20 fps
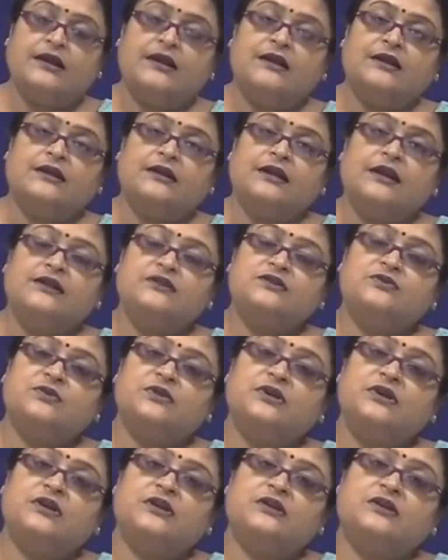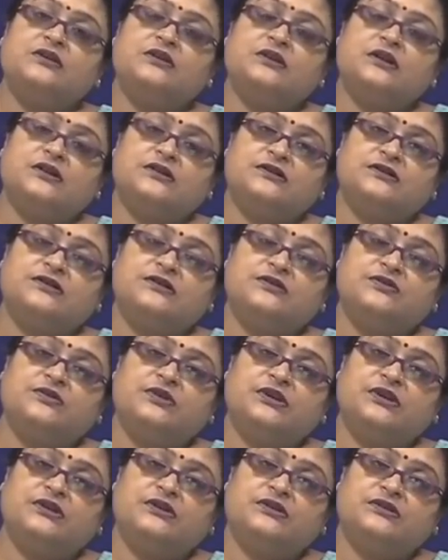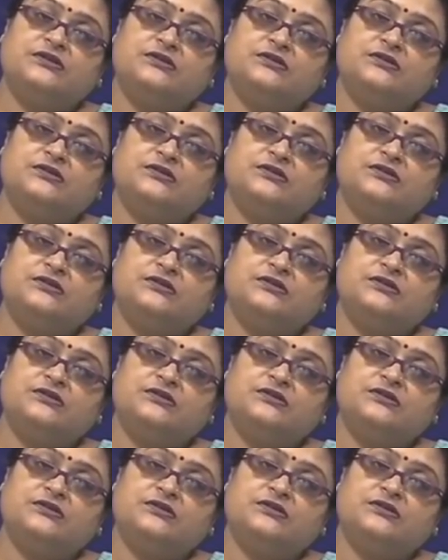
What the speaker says: Next we can concentrate